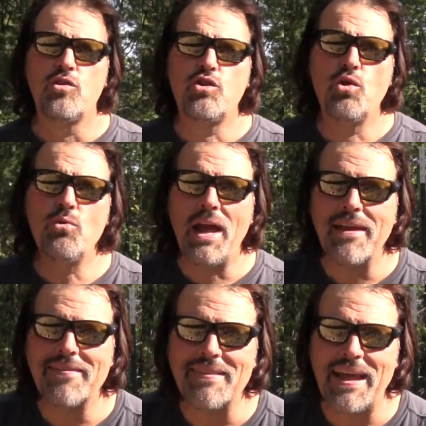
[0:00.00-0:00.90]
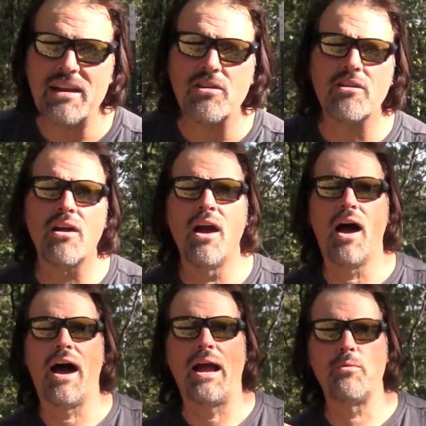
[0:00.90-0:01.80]
2 days later,
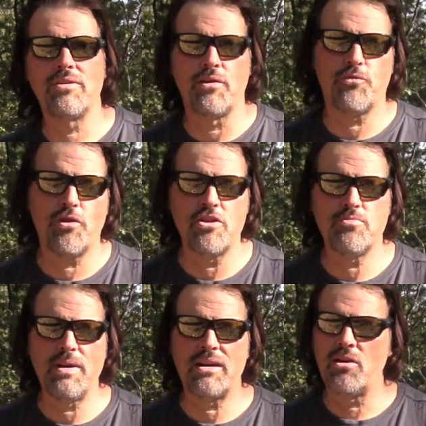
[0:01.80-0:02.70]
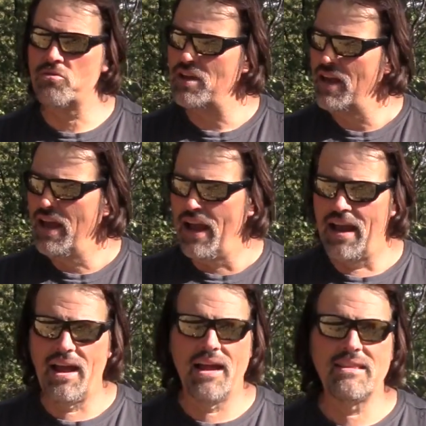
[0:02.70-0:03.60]
I was at French Meadows,
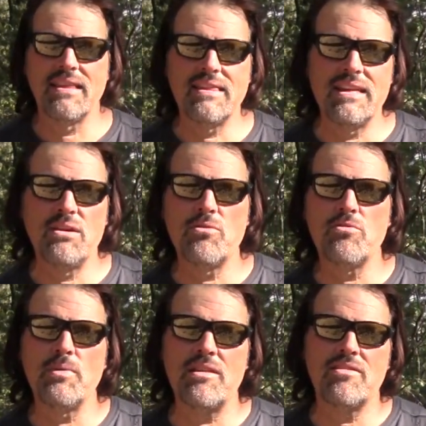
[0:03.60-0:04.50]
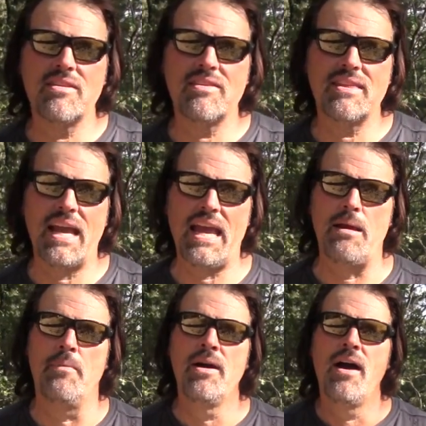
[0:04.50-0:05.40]
and the scene was much the
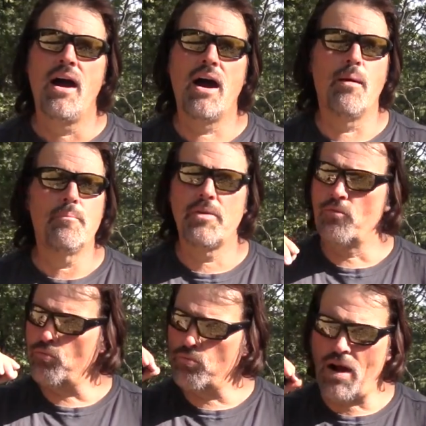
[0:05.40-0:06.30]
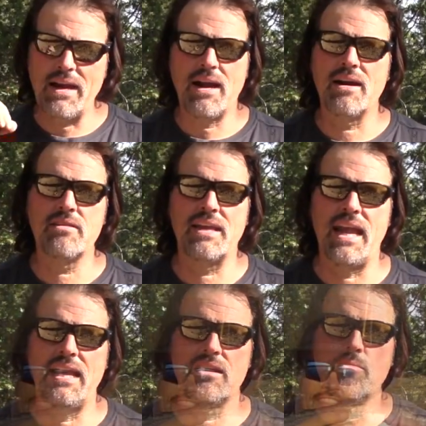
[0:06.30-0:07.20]
same. Right out of the gate in